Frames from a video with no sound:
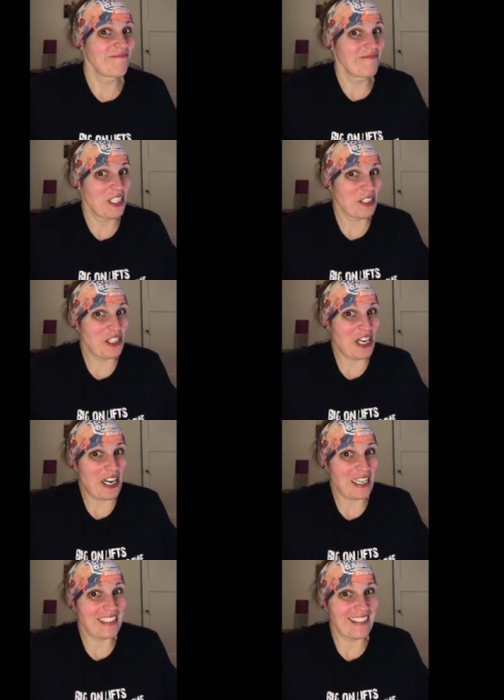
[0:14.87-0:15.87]
You're
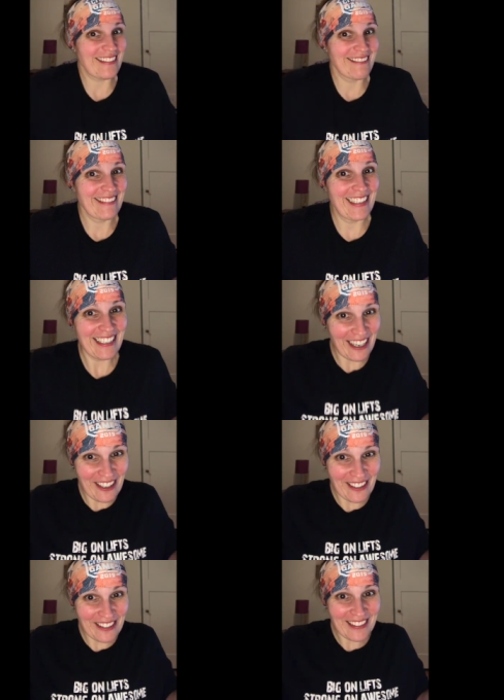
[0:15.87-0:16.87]
shocked. I
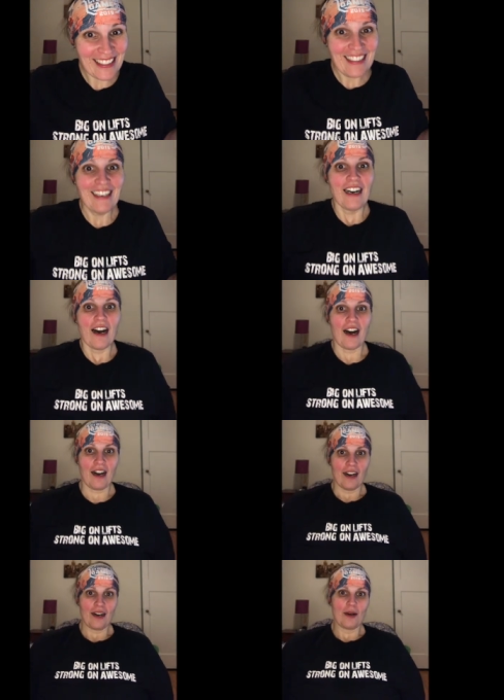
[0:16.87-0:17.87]
know.
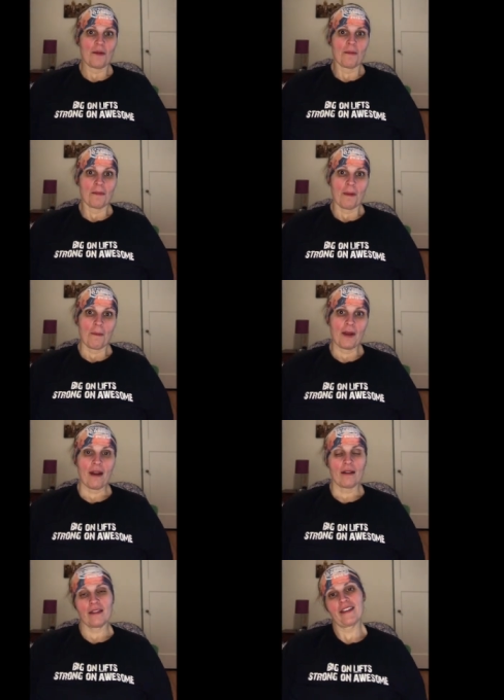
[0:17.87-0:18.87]
Um, big
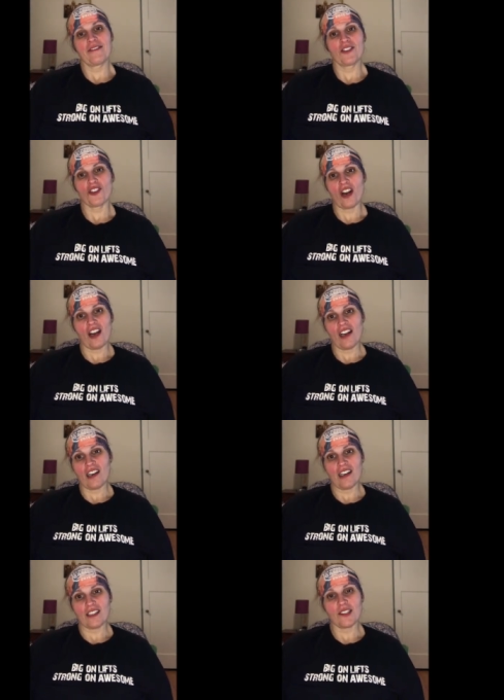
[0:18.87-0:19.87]
on lift, strong on
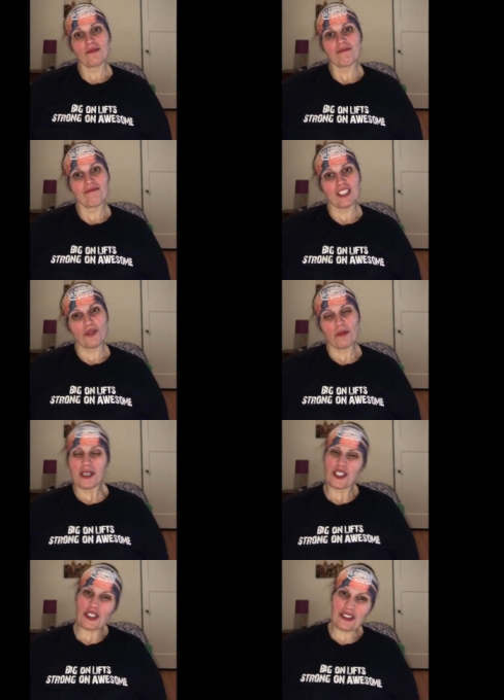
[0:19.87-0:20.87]
awesome. That's what my
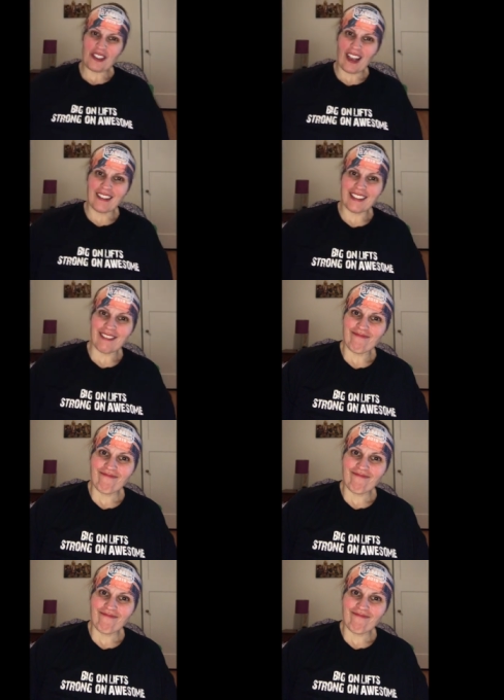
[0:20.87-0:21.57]
shirt says.